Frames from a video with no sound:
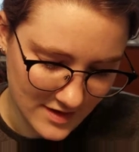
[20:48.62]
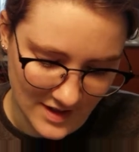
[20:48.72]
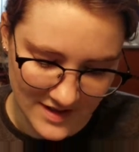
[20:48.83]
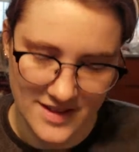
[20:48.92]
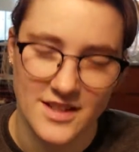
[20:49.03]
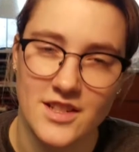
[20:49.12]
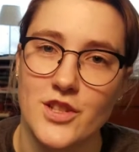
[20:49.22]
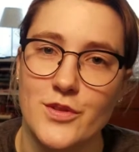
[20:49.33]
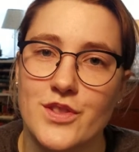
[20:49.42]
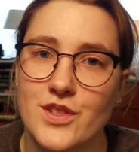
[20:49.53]
it said to
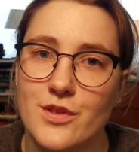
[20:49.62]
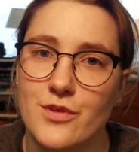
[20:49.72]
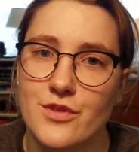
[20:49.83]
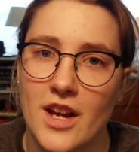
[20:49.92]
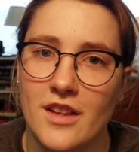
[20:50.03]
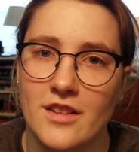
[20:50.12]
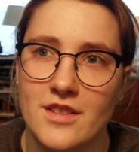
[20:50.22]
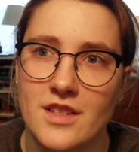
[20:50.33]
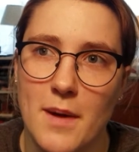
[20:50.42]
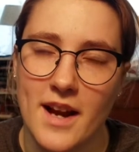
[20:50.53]
use 2
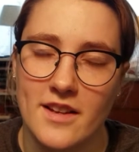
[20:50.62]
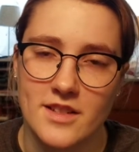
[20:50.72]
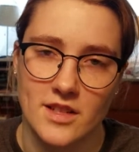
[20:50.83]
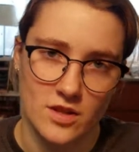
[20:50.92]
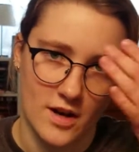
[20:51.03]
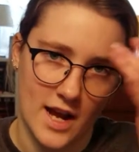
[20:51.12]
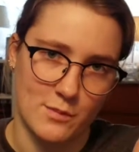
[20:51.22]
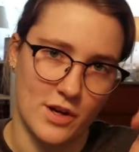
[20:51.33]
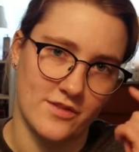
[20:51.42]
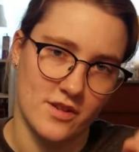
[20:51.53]
strands to backstitch her
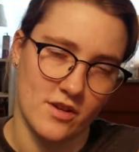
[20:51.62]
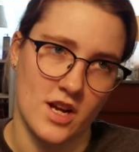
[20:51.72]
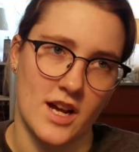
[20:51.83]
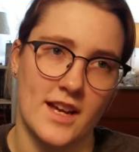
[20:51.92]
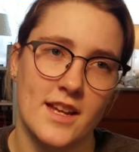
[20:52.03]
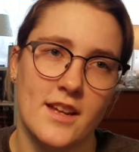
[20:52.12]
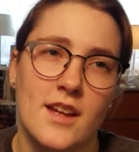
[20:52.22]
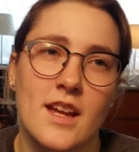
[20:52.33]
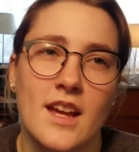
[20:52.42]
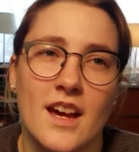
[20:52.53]
eyebrows and her eye,
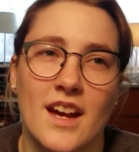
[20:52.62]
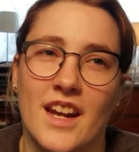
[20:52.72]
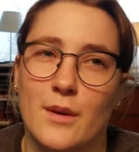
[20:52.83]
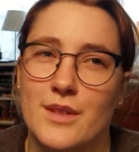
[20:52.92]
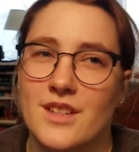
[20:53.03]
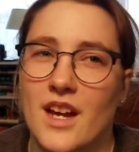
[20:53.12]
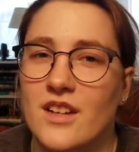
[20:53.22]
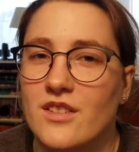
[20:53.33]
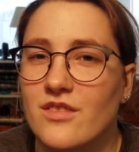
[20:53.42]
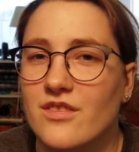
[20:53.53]
and I was
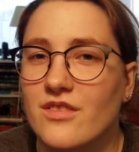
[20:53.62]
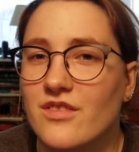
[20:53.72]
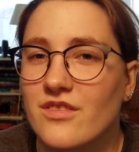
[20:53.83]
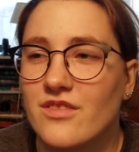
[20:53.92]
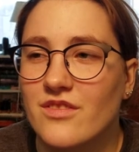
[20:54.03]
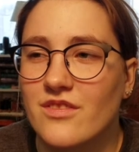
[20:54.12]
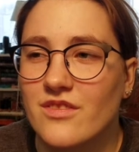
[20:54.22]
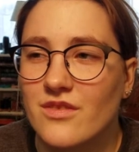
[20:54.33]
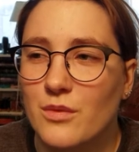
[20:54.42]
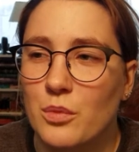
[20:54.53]
kind of
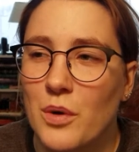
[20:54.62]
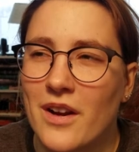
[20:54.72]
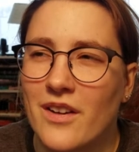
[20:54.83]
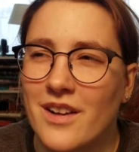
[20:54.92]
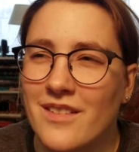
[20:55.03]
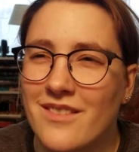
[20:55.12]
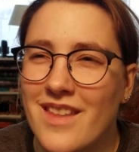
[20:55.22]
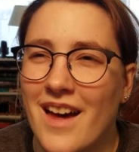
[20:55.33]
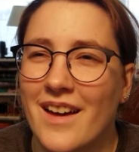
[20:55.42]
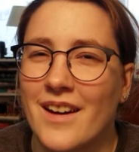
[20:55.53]
wary of
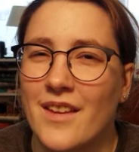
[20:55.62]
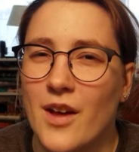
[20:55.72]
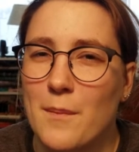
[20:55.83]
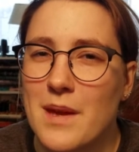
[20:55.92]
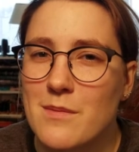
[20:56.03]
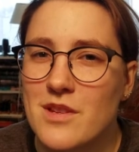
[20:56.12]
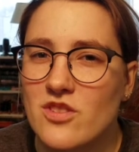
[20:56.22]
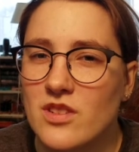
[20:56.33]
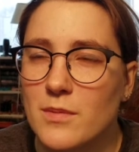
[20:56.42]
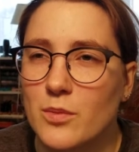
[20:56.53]
that. I thought maybe it
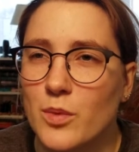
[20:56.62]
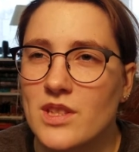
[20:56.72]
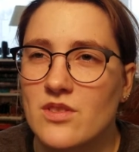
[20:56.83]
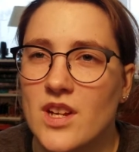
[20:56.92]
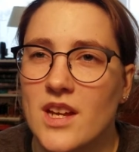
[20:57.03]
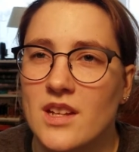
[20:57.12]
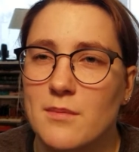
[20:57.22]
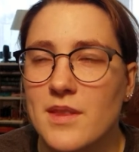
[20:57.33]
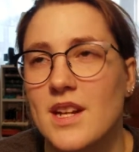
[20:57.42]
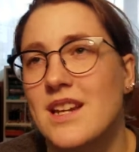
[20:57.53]
should have been 1
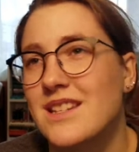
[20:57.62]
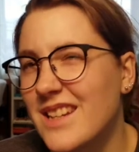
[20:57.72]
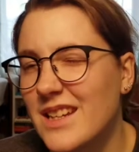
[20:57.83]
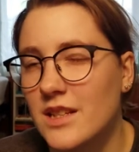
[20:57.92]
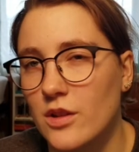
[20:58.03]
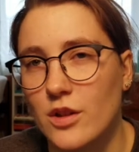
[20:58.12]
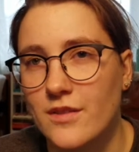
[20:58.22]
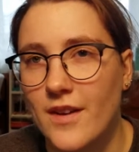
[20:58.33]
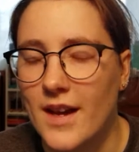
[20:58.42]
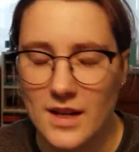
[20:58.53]
strand, but then I did it and it
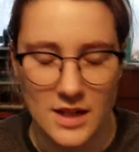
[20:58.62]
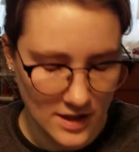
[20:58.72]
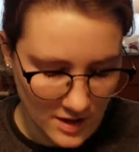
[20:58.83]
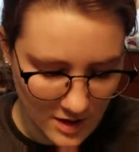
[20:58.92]
looked fine.